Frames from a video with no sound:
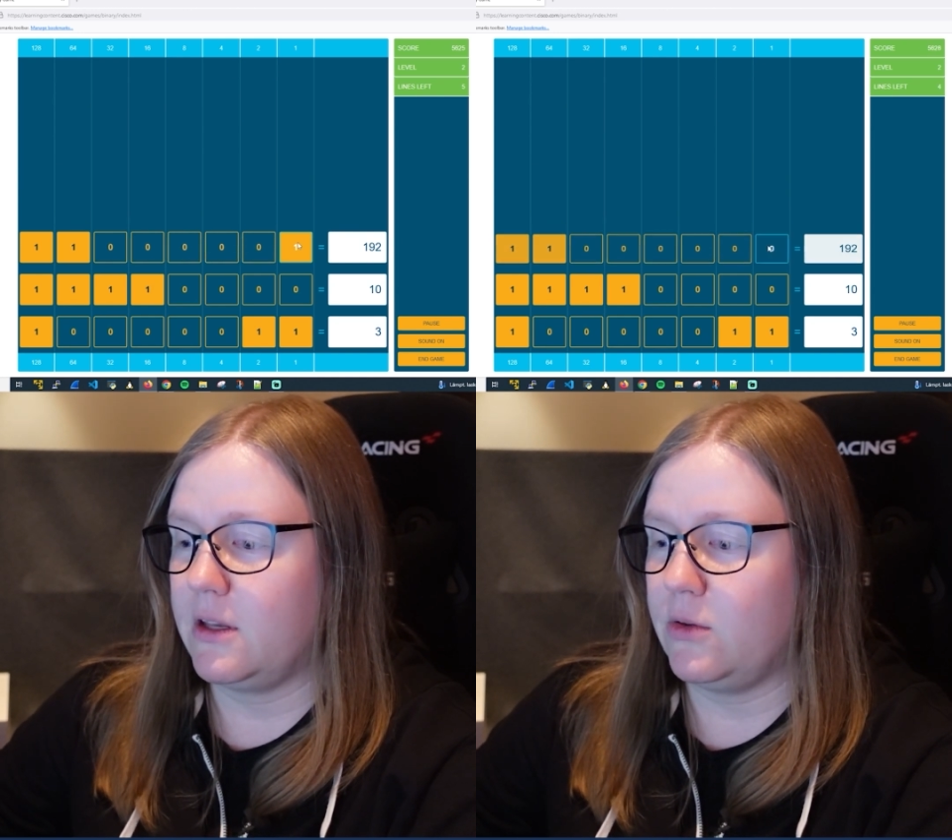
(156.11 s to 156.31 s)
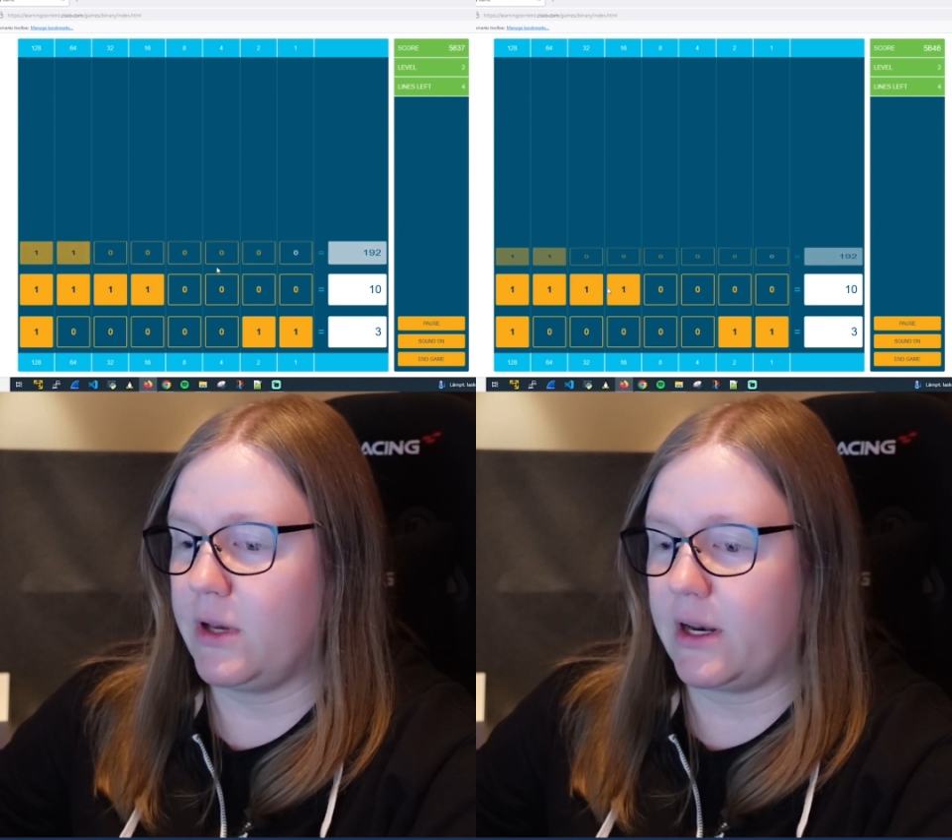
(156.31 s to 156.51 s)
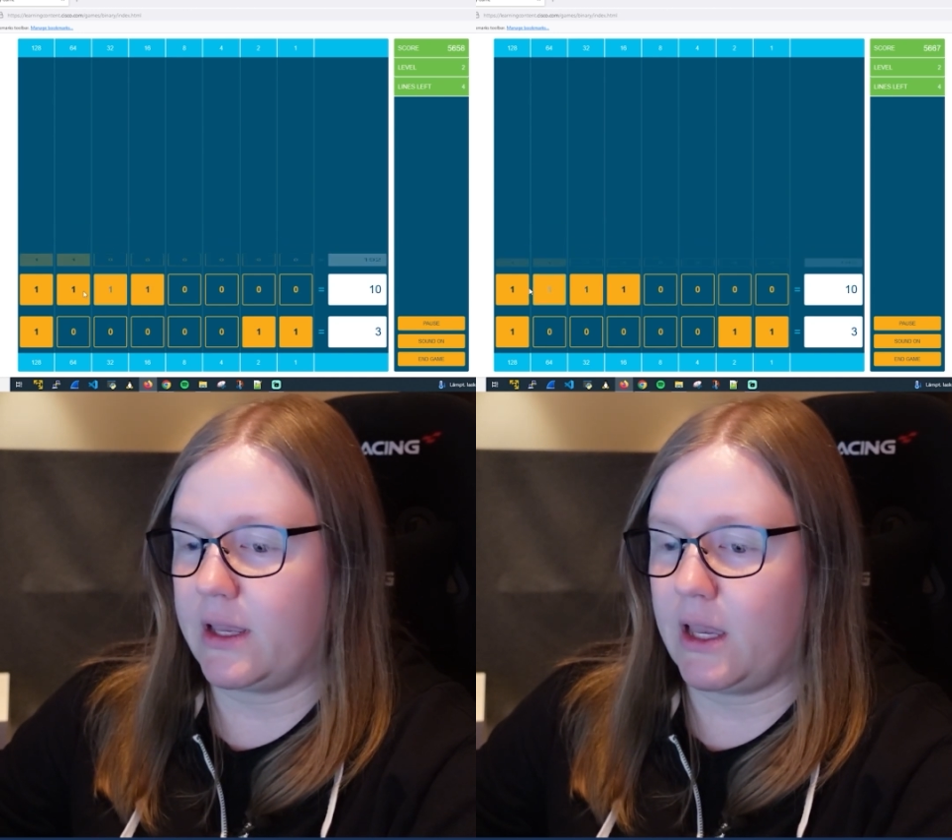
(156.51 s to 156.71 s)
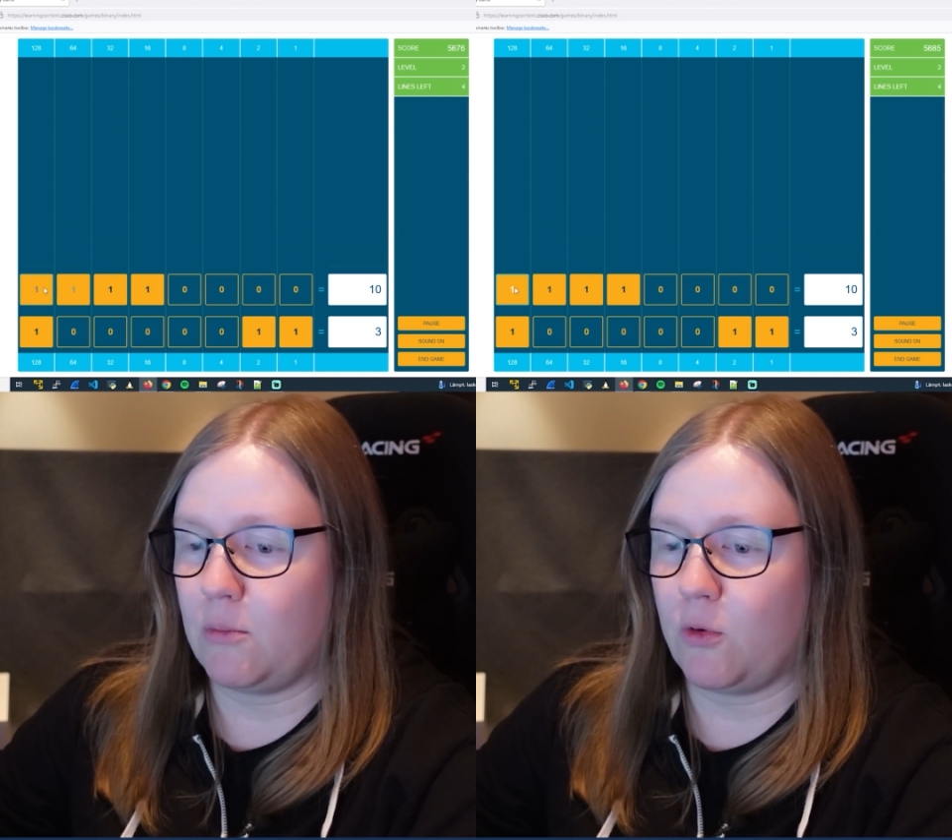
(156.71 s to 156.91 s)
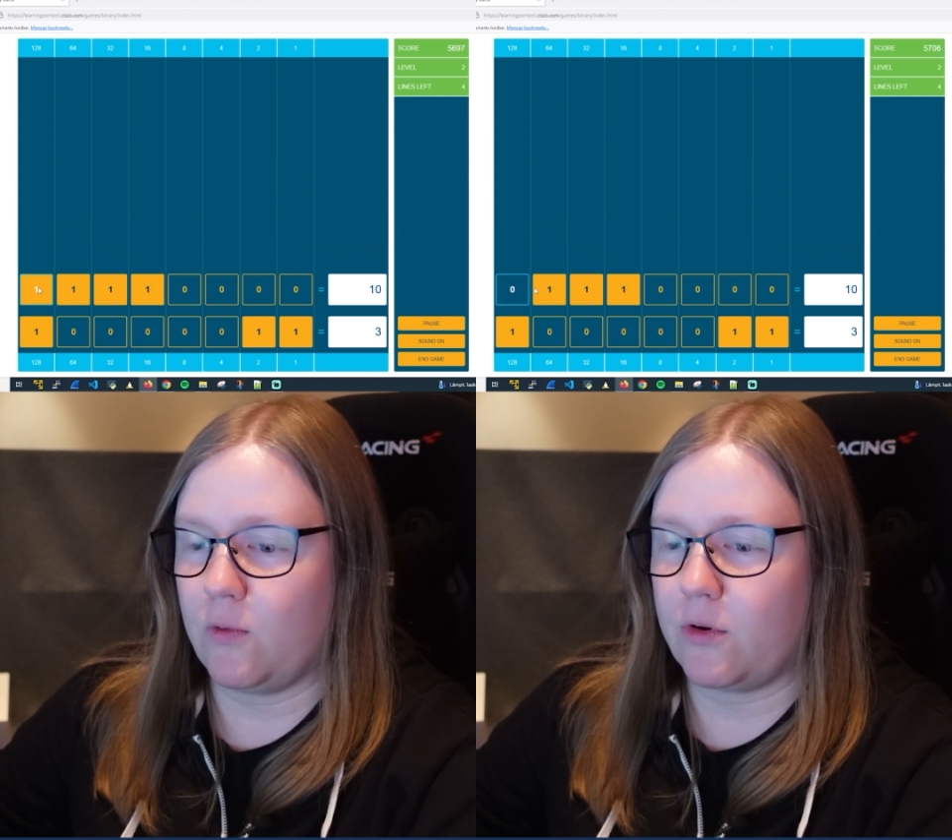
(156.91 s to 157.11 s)
You get a
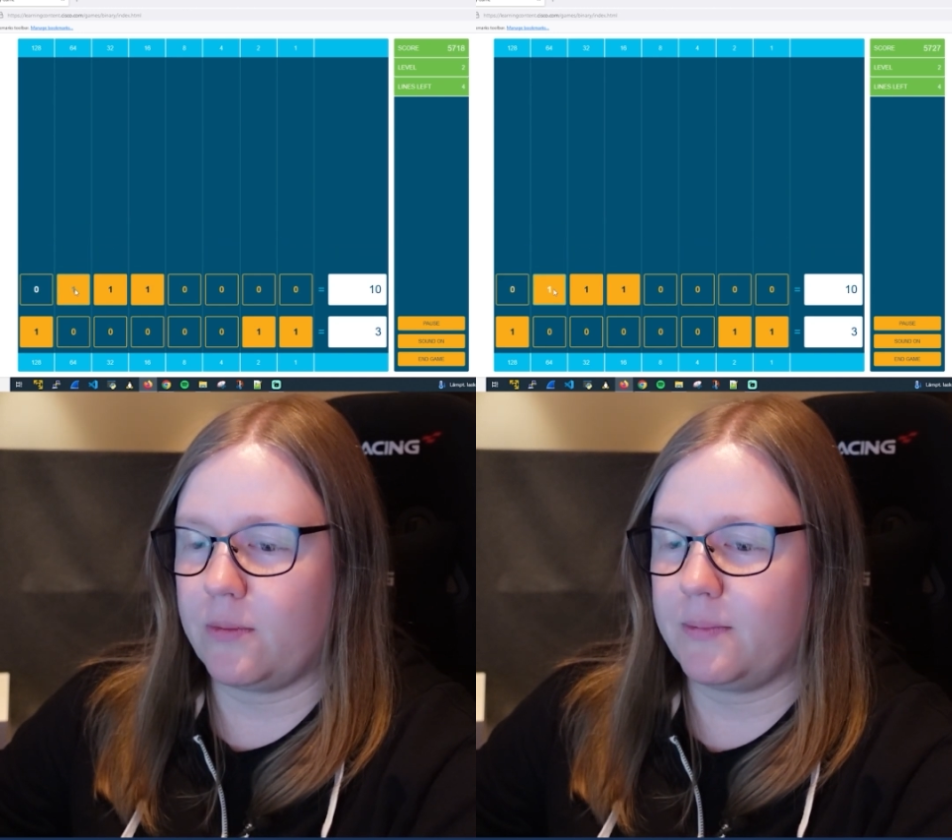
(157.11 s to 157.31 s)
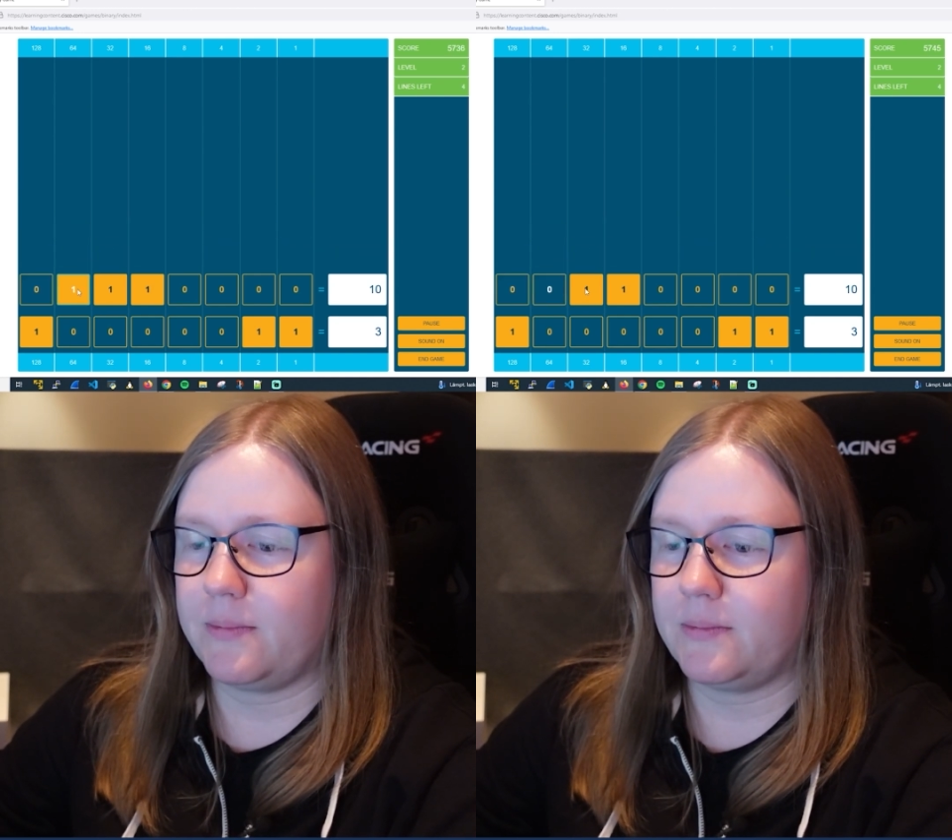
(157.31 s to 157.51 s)
game over.